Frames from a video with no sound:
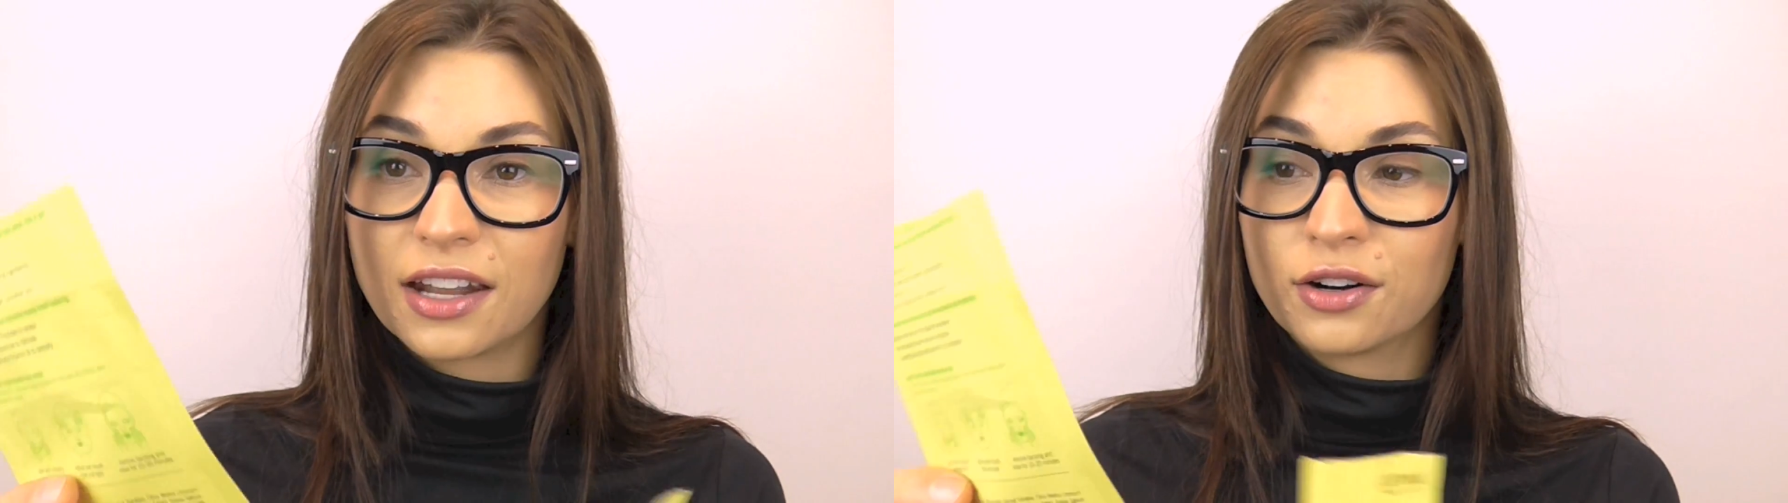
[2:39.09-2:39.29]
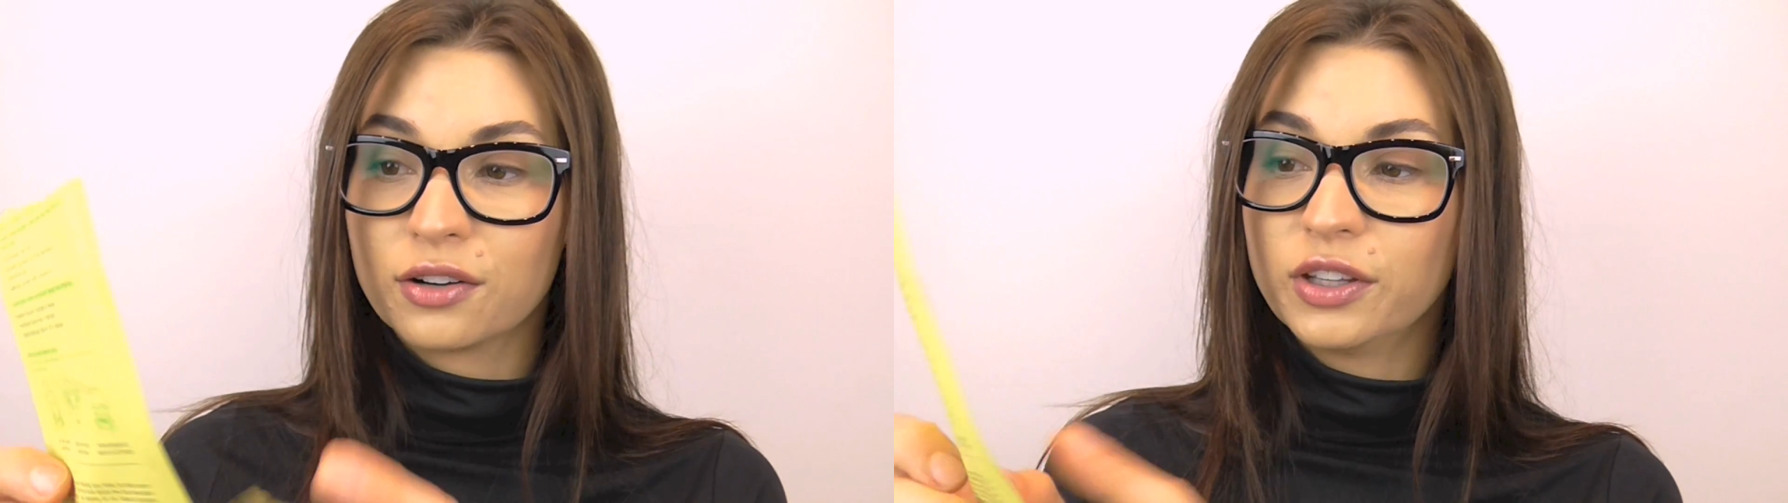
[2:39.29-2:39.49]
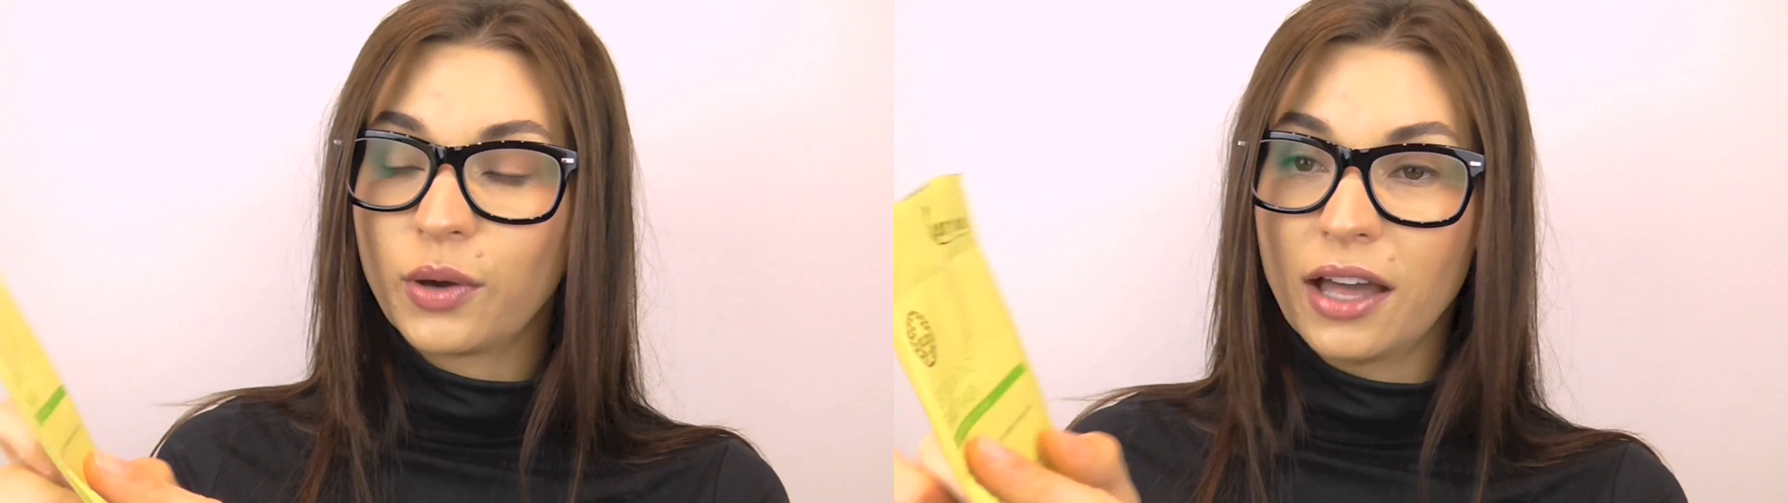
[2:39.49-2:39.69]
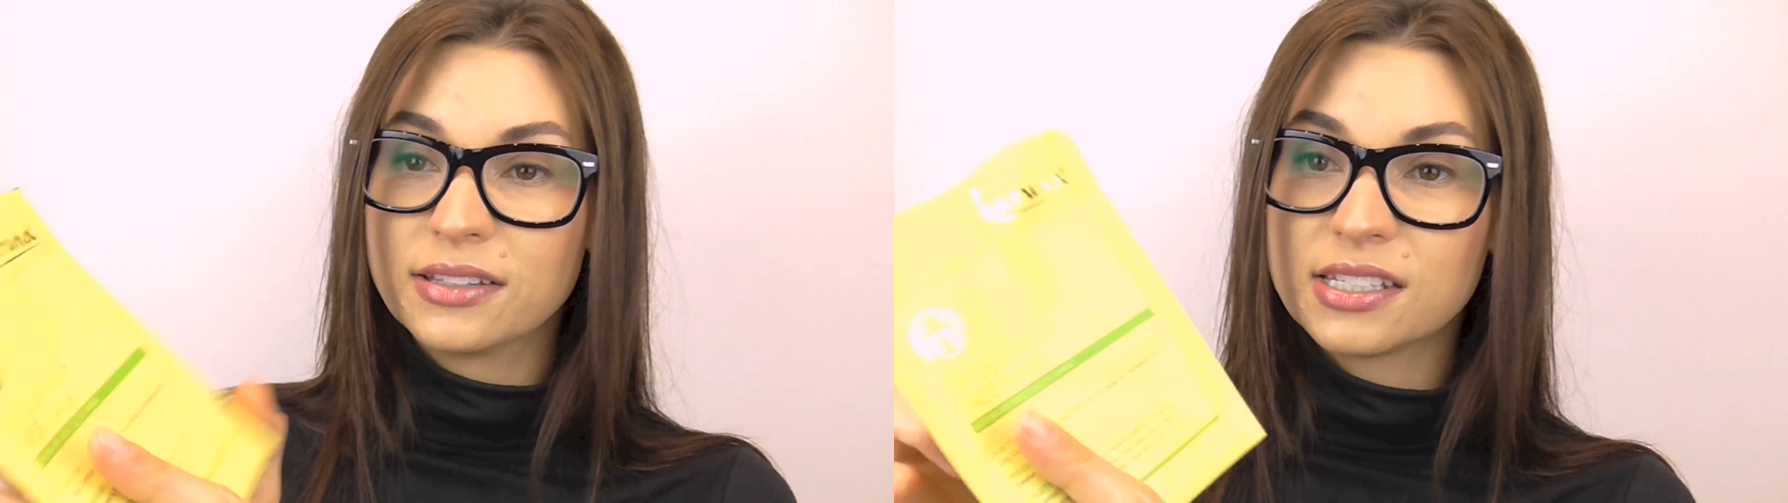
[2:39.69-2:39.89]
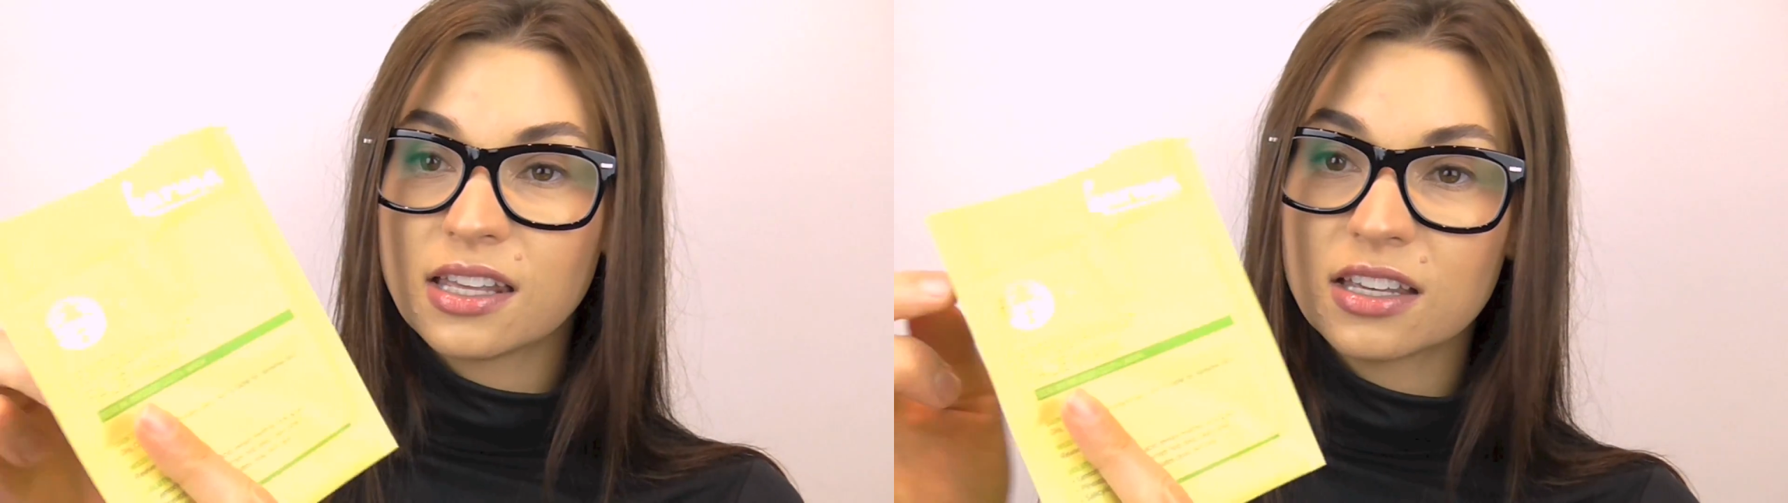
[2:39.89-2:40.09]
I don't know if you
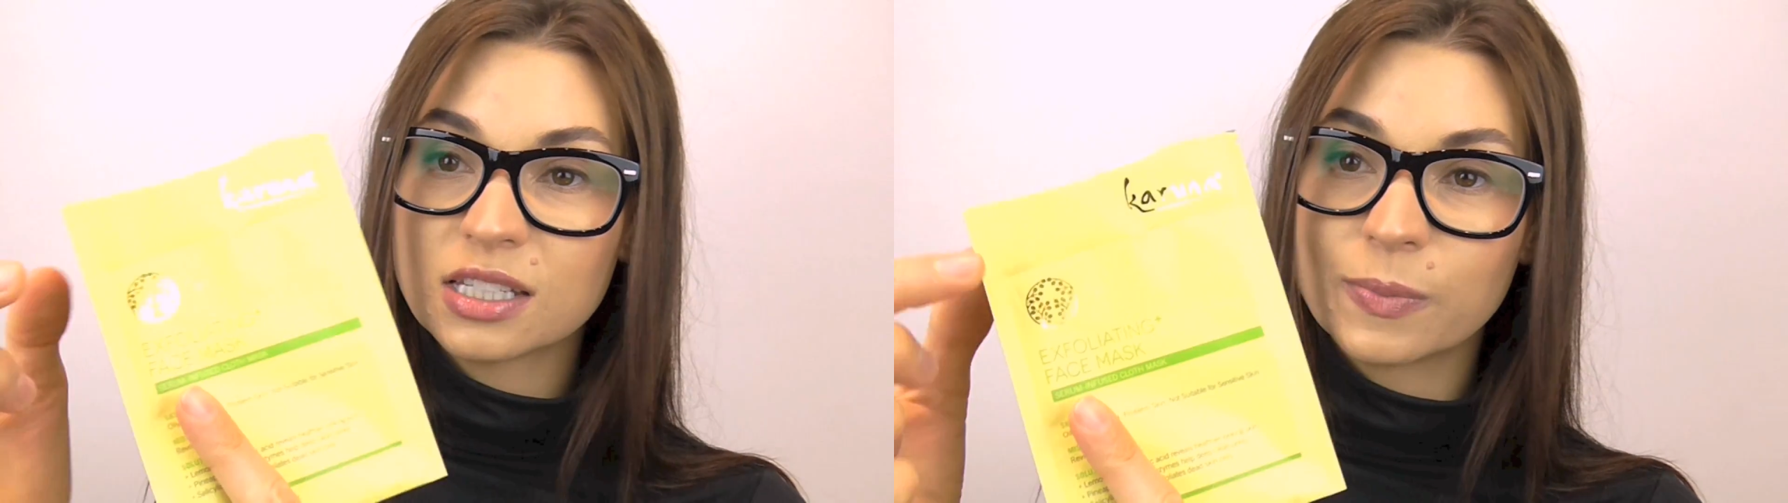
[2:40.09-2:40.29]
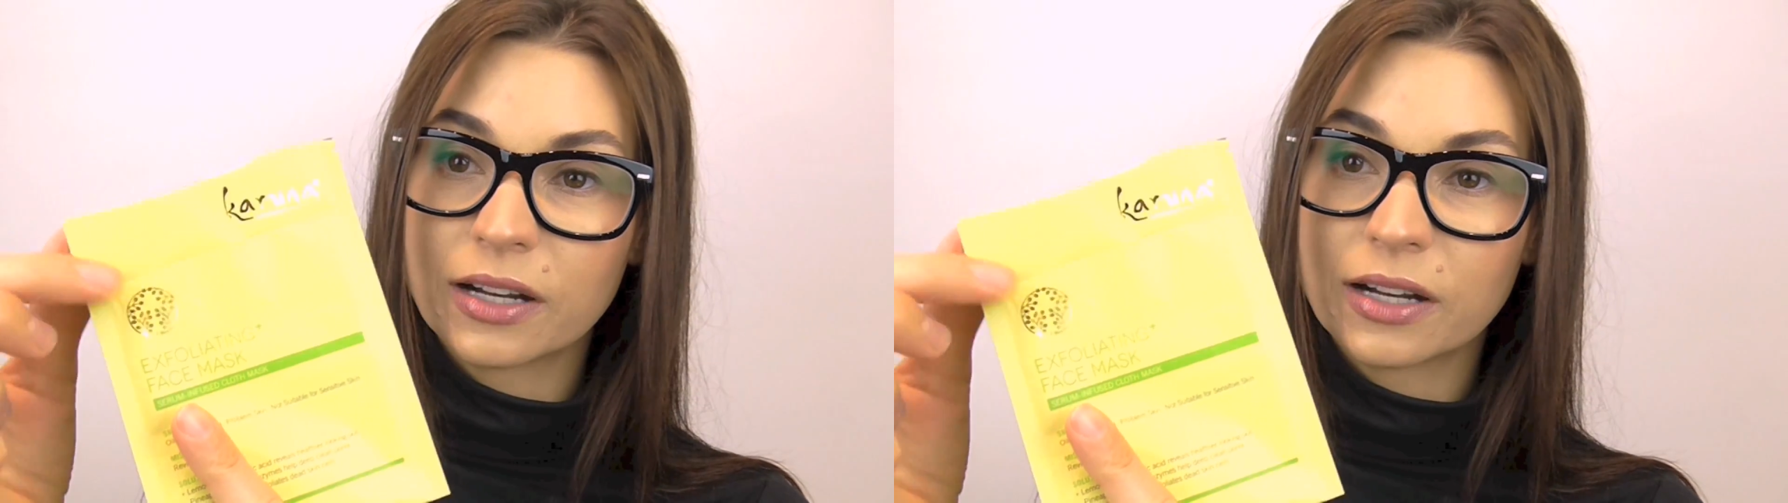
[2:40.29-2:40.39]
can see this,